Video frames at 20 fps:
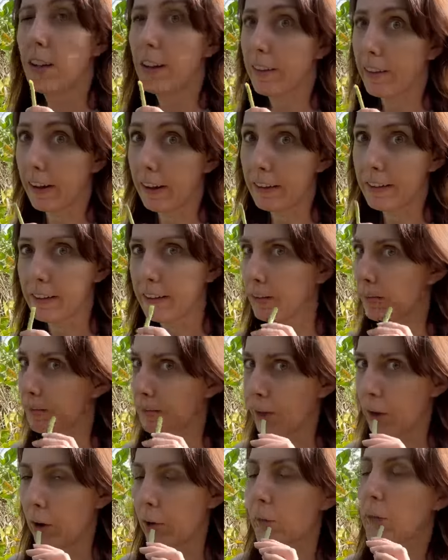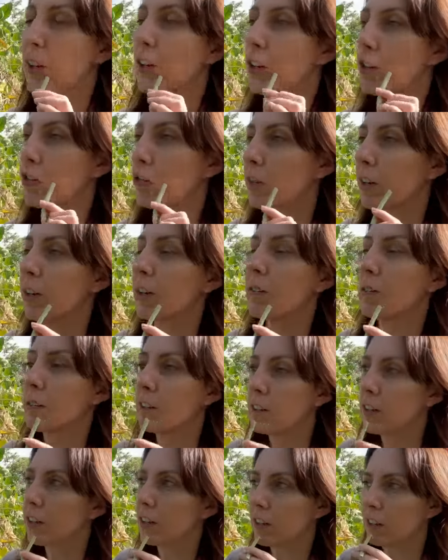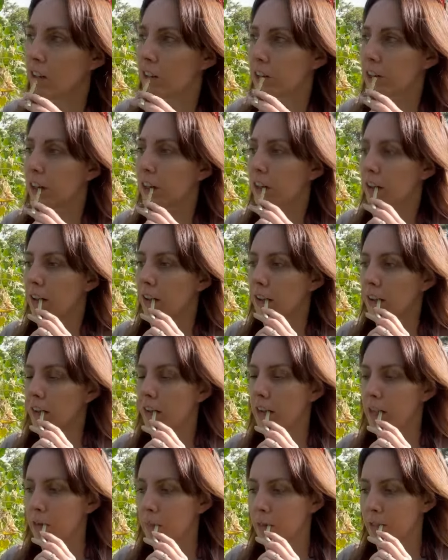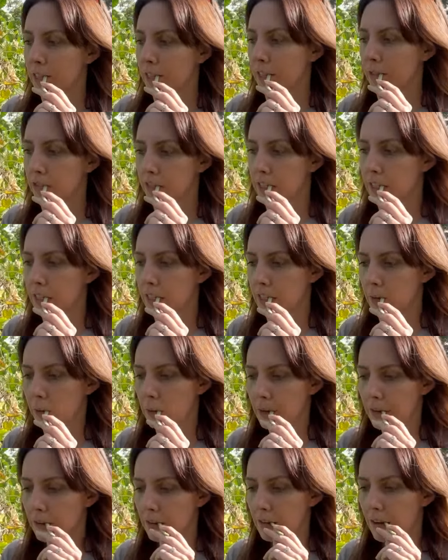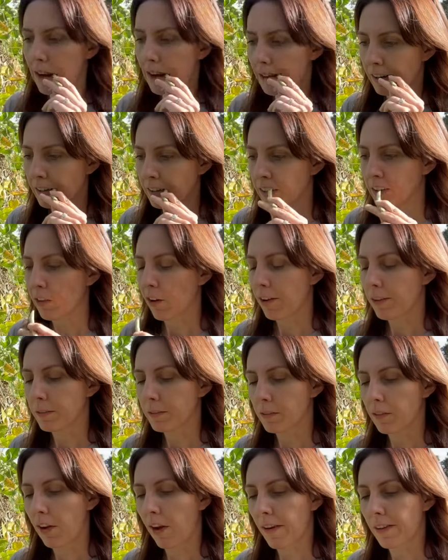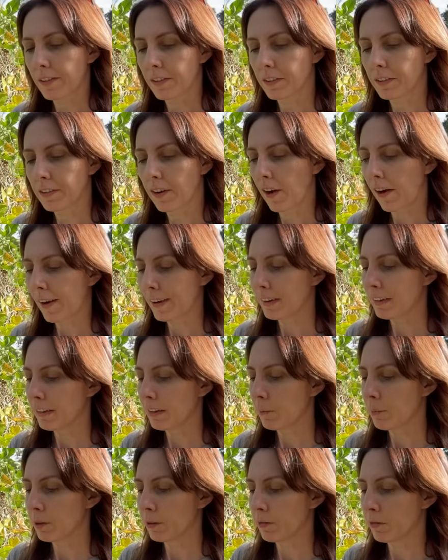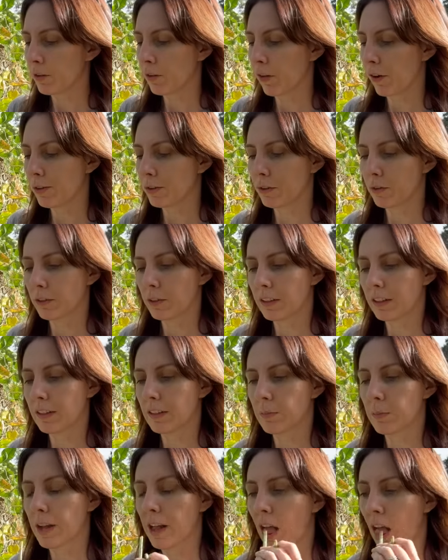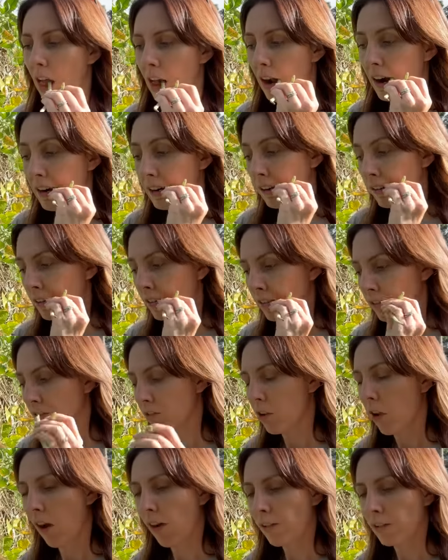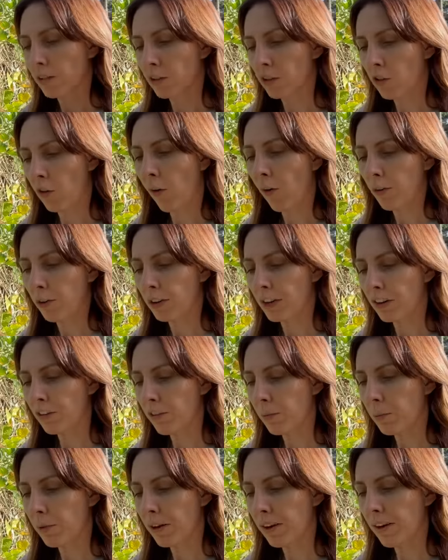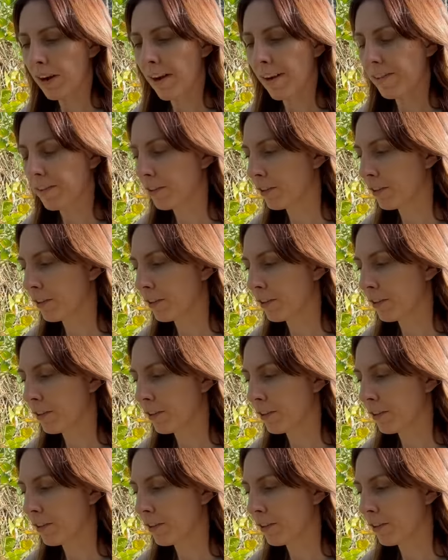That's, no, trail of tears, uh, black Cherokee ones. I say I prefer those over these, but I don't know, those are actually pretty nice.